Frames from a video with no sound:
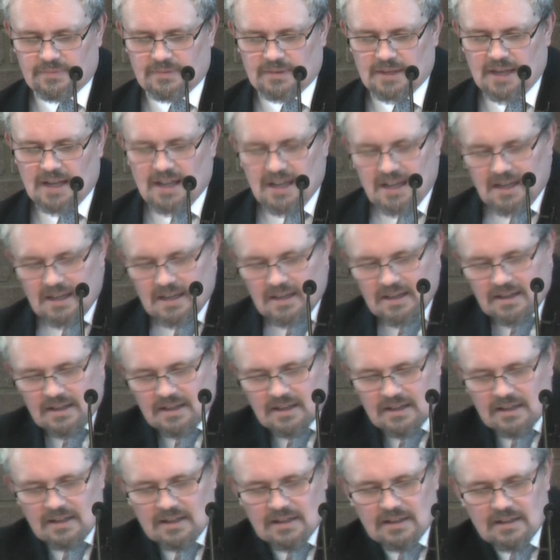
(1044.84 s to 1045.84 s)

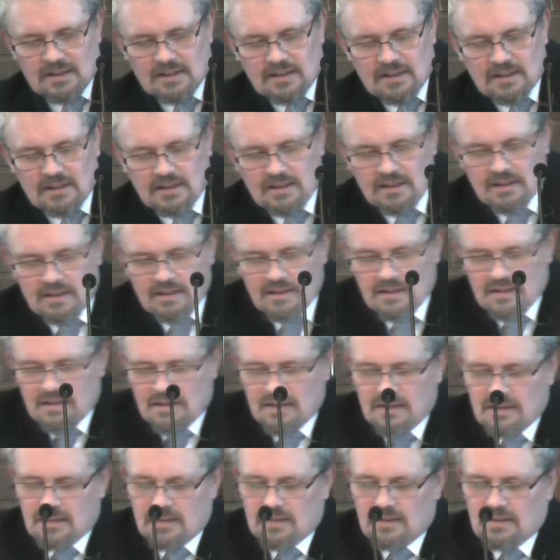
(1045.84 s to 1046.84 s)

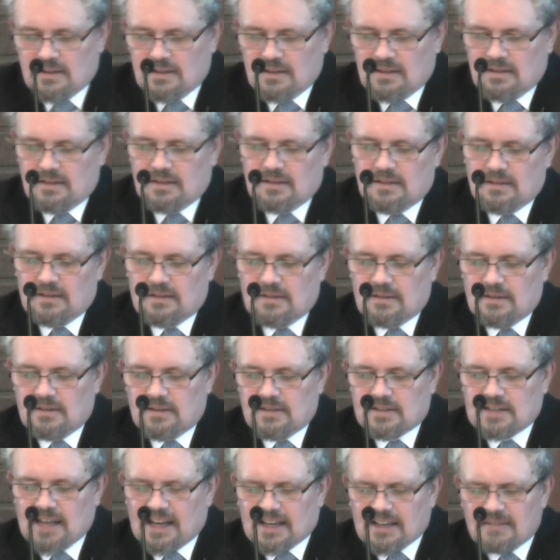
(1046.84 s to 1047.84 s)

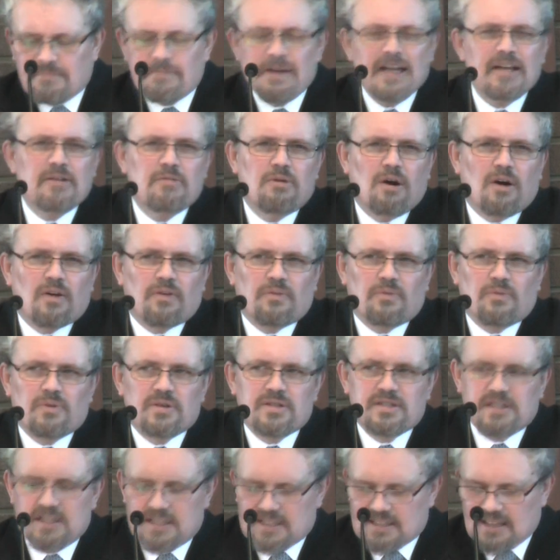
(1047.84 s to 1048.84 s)
The second big one
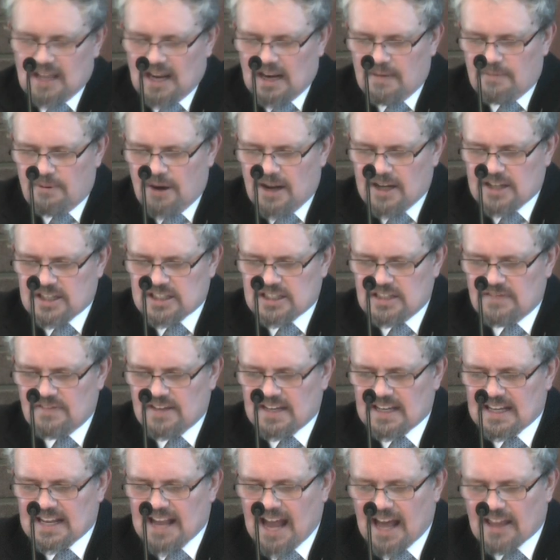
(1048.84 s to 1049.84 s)
was the celebration of
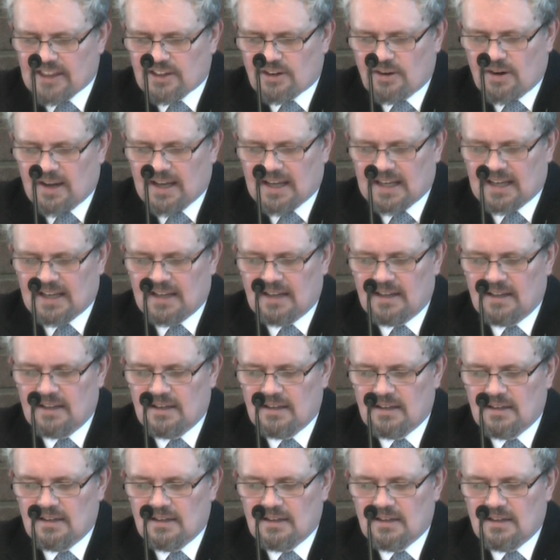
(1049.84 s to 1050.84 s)
ingathering,
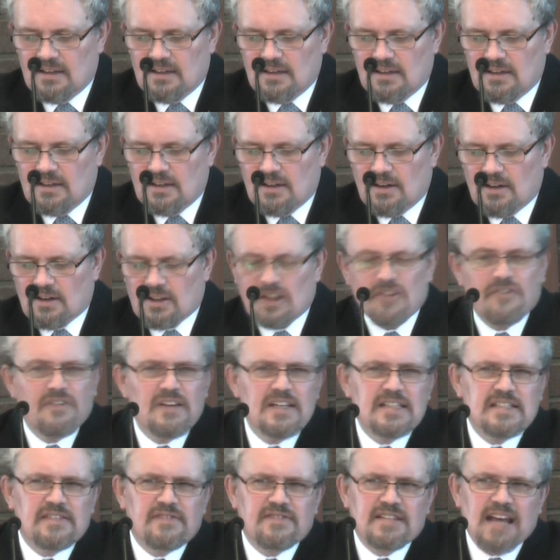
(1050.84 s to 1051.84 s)
or the
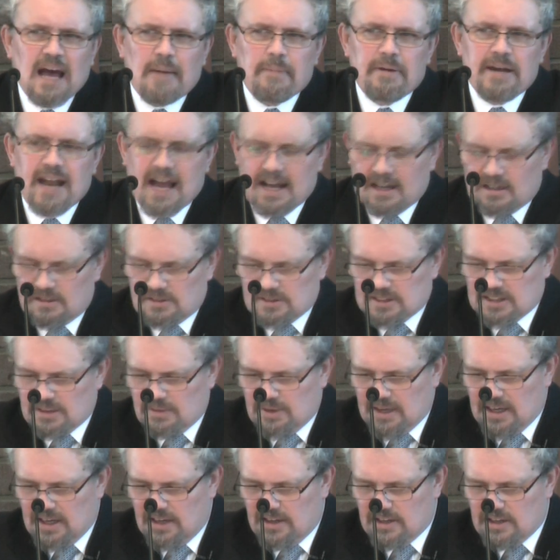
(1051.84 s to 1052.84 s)
Feast of Tabernacles that
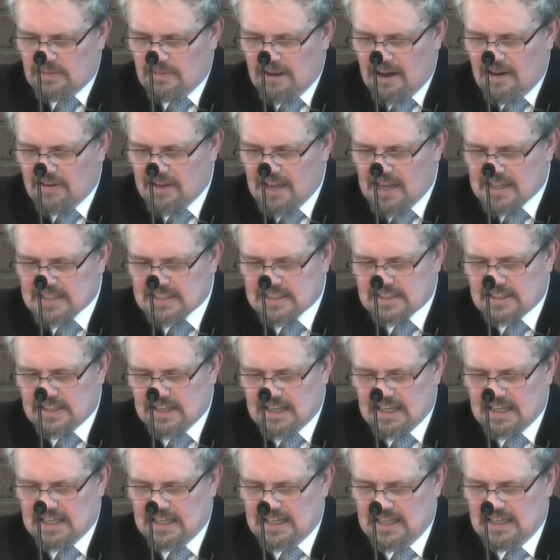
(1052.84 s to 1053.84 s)
we heard about
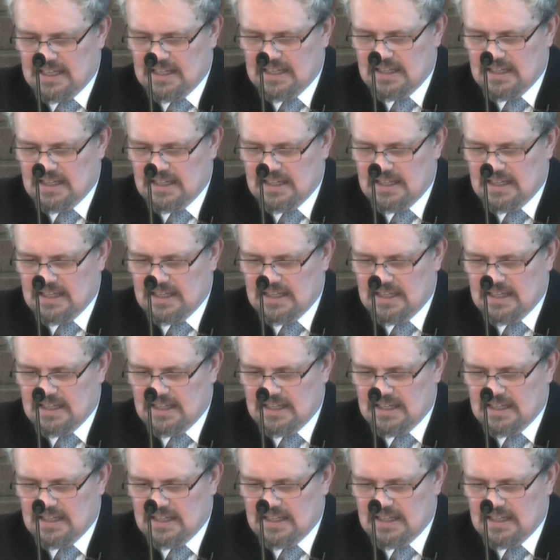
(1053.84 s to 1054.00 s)
yesterday.